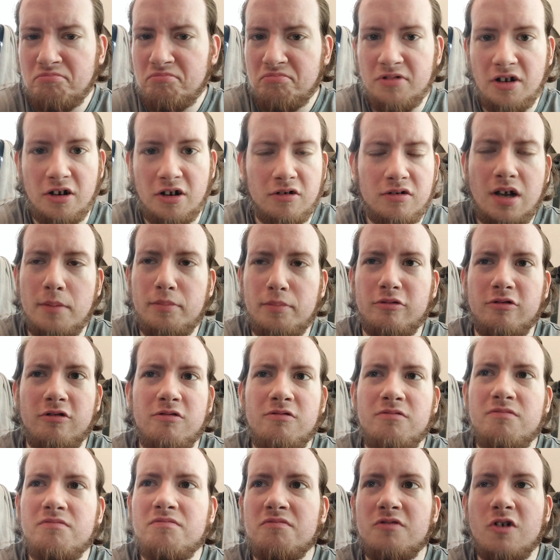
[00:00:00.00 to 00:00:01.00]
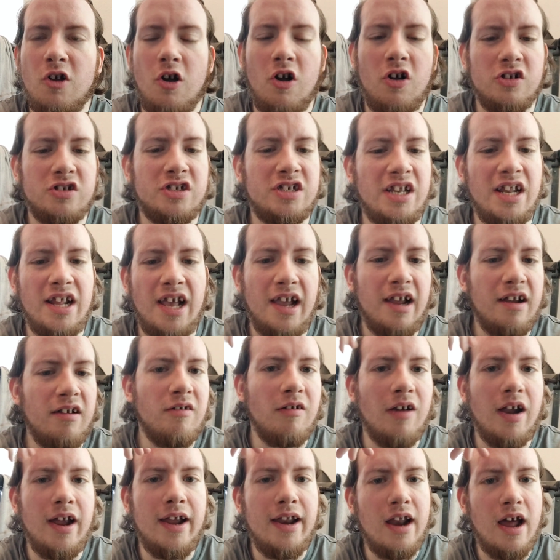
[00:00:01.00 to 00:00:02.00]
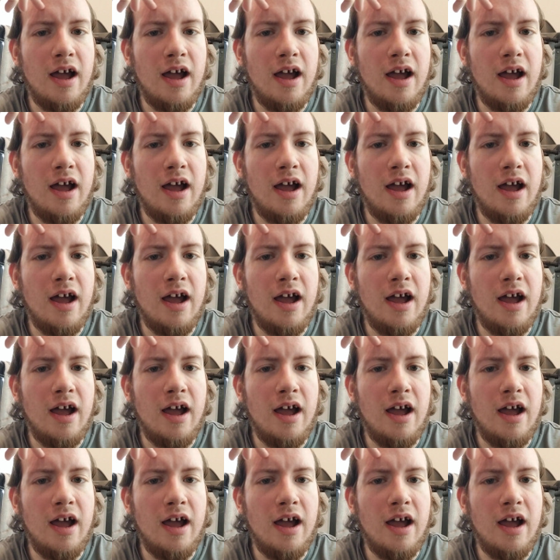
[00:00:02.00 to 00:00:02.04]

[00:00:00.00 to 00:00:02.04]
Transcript: a couple calls today, right?